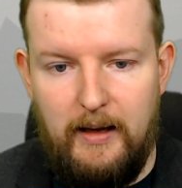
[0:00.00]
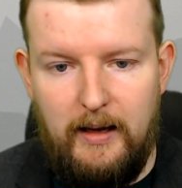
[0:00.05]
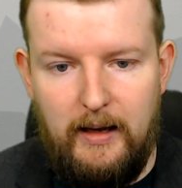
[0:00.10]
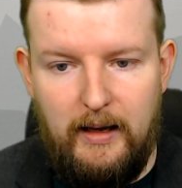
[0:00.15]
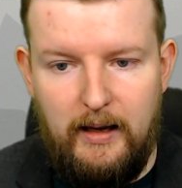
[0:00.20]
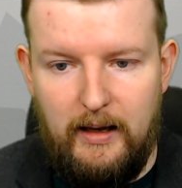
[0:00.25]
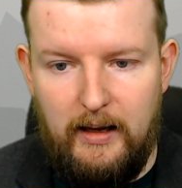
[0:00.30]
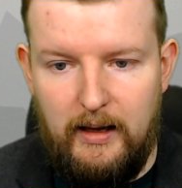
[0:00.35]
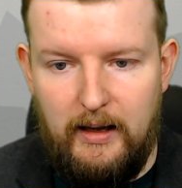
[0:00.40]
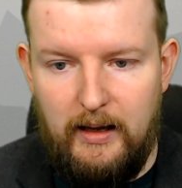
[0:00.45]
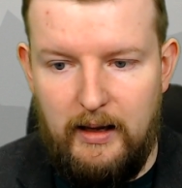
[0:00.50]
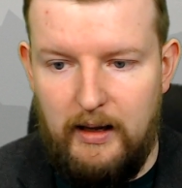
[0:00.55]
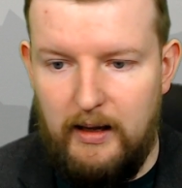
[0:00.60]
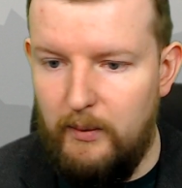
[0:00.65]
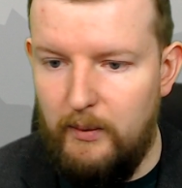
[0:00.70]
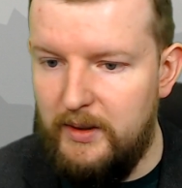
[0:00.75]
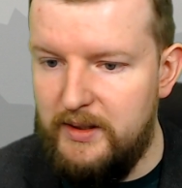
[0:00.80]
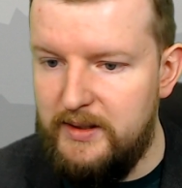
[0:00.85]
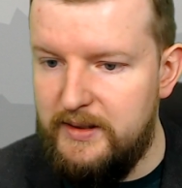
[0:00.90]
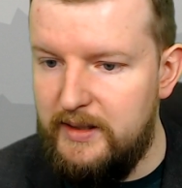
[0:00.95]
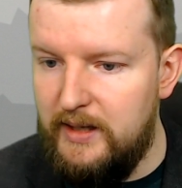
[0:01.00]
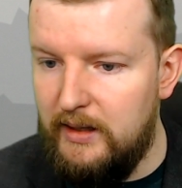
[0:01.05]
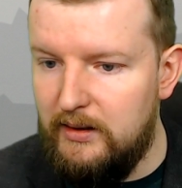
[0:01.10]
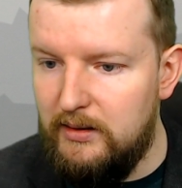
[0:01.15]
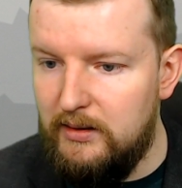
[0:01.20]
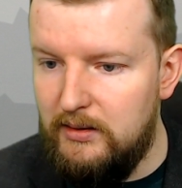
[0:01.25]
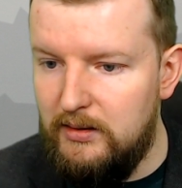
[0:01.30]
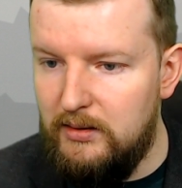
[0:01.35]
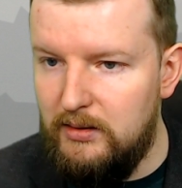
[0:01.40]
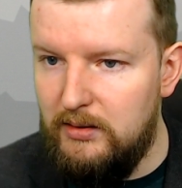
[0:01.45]
One
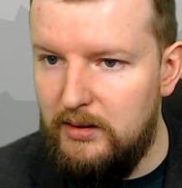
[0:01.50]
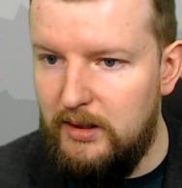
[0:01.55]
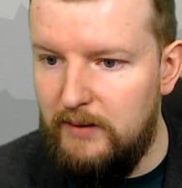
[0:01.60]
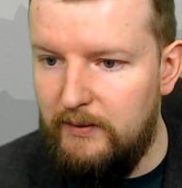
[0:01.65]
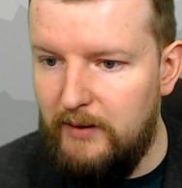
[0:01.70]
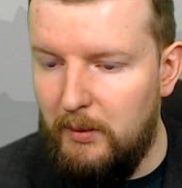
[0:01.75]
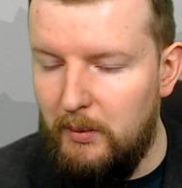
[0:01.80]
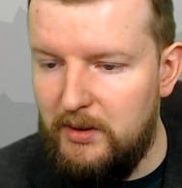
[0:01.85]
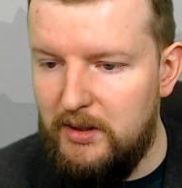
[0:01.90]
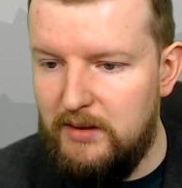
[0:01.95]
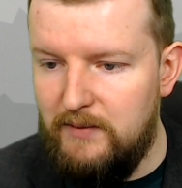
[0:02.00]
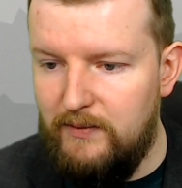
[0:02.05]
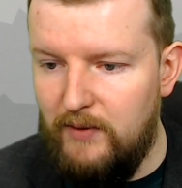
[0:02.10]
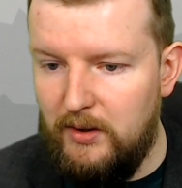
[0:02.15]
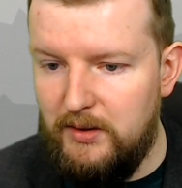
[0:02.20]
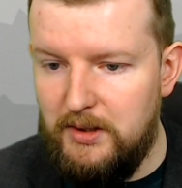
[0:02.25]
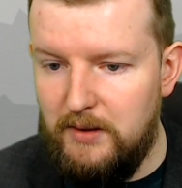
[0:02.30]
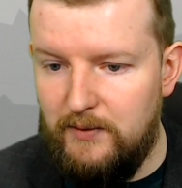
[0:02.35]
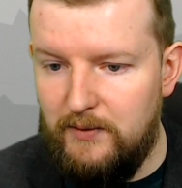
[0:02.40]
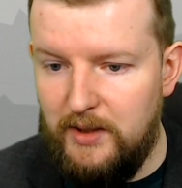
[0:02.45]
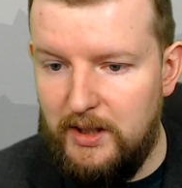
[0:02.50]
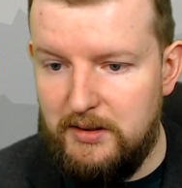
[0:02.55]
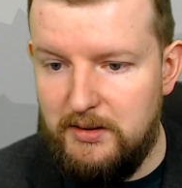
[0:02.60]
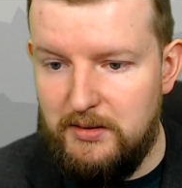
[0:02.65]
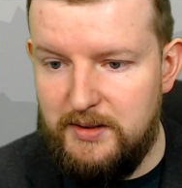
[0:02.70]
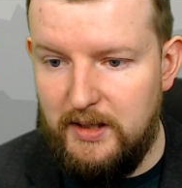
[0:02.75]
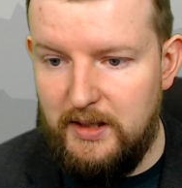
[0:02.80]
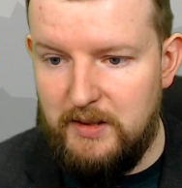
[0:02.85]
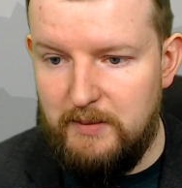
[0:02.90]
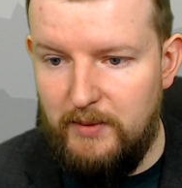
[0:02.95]
sec. If I wanted to volunteer for next
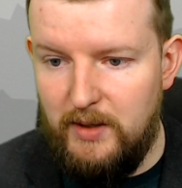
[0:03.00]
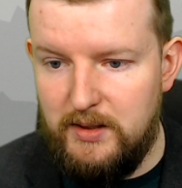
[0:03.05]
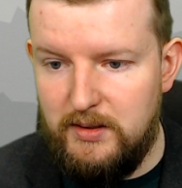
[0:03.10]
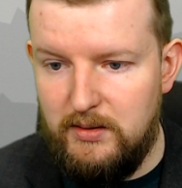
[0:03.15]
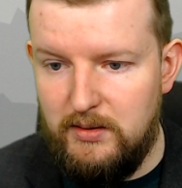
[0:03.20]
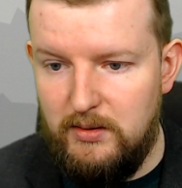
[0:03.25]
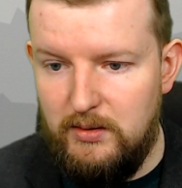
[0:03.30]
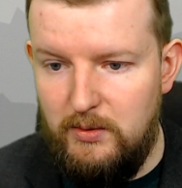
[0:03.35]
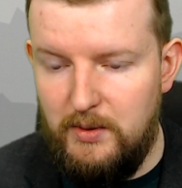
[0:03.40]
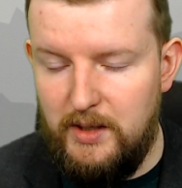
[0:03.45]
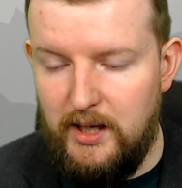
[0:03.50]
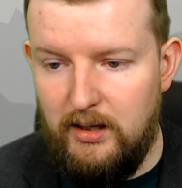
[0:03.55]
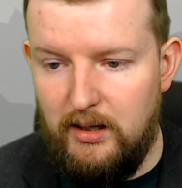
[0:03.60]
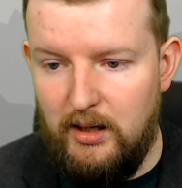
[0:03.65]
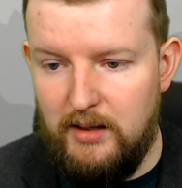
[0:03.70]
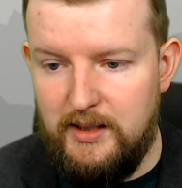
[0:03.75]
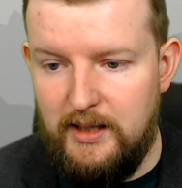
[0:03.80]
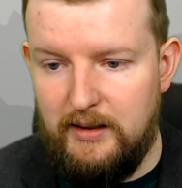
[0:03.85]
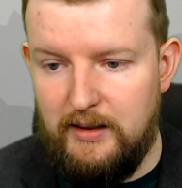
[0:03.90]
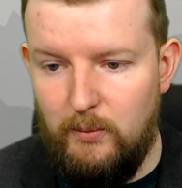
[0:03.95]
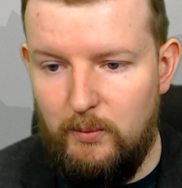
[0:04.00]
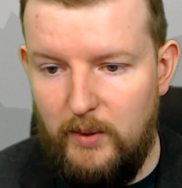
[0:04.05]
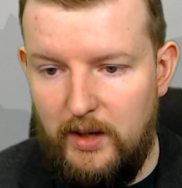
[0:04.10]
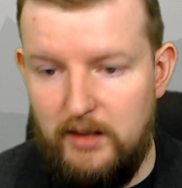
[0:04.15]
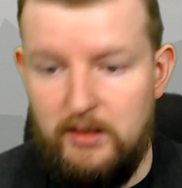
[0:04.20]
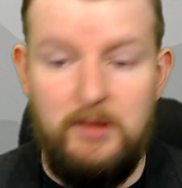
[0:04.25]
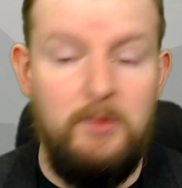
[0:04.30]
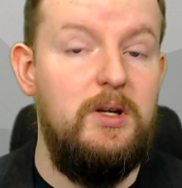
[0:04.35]
year's Desert Bus, who would I contact and when?